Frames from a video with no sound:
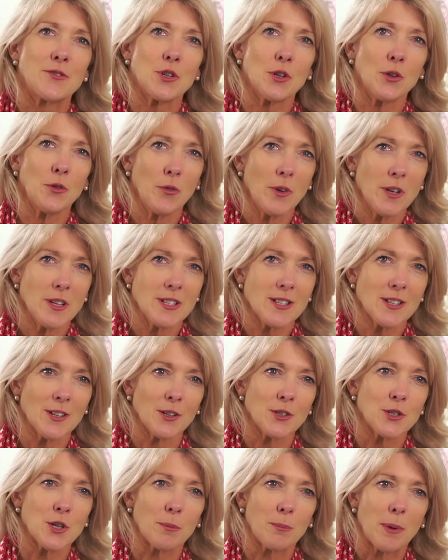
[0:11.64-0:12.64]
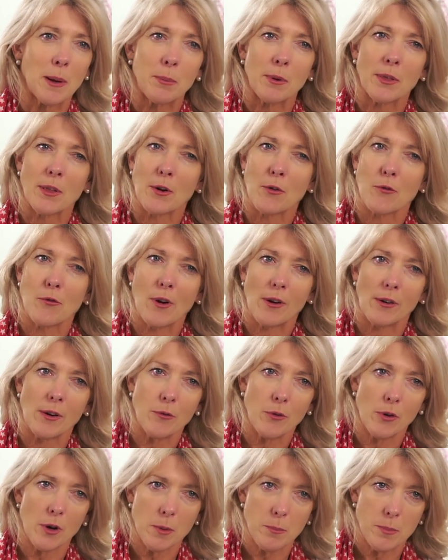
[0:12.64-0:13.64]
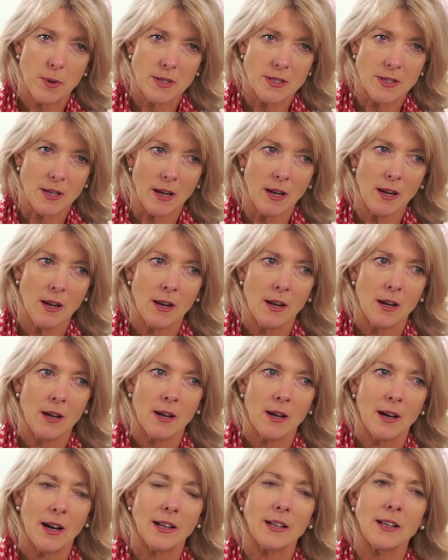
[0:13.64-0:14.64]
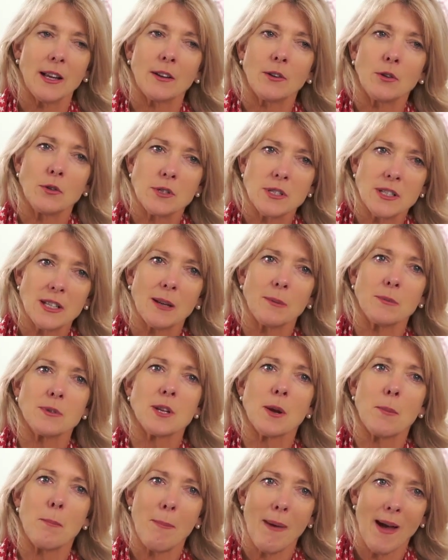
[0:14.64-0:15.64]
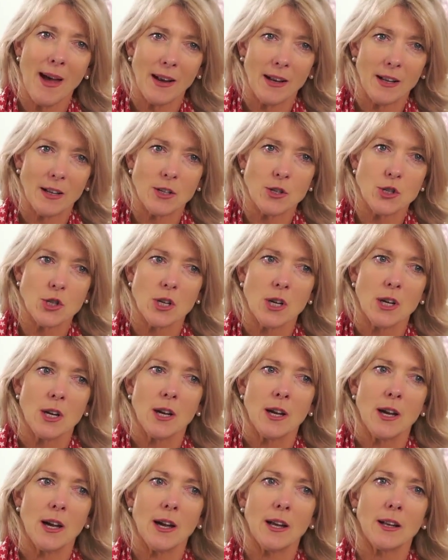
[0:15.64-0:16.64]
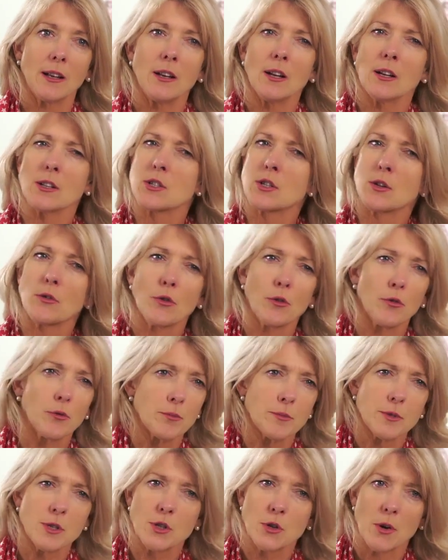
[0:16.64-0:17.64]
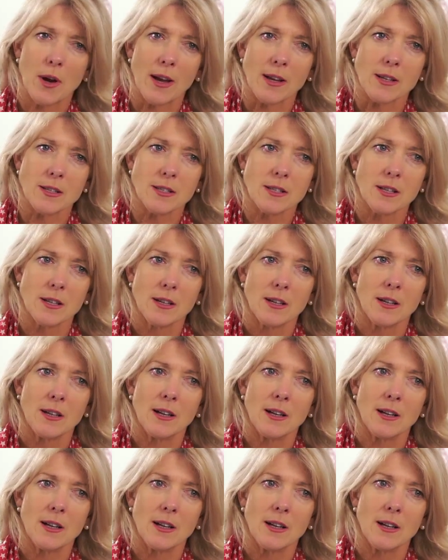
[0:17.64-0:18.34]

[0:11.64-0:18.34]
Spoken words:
done research on people that are very, very busy and yet who seem to manage and not suffer from stress.